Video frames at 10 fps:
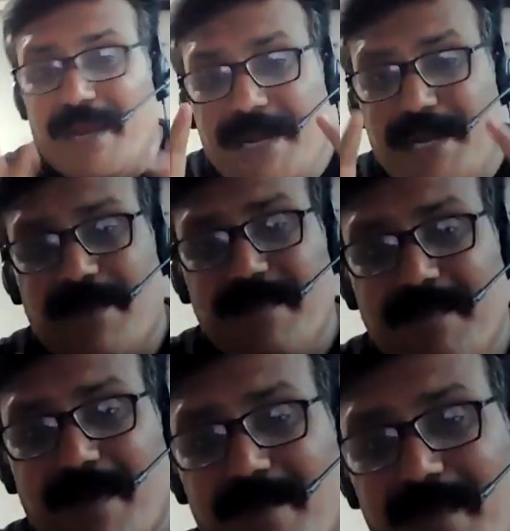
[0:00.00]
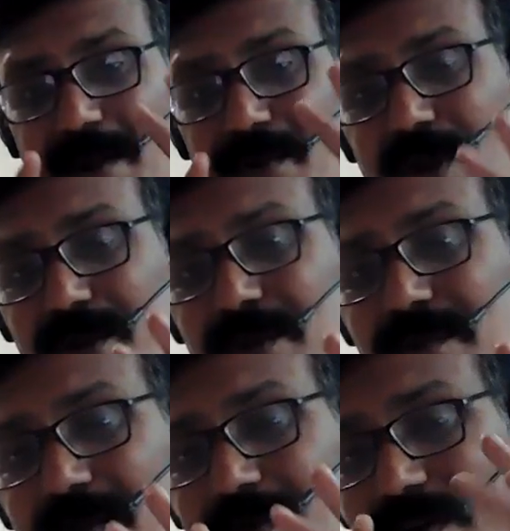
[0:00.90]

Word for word: Interviewer will look into your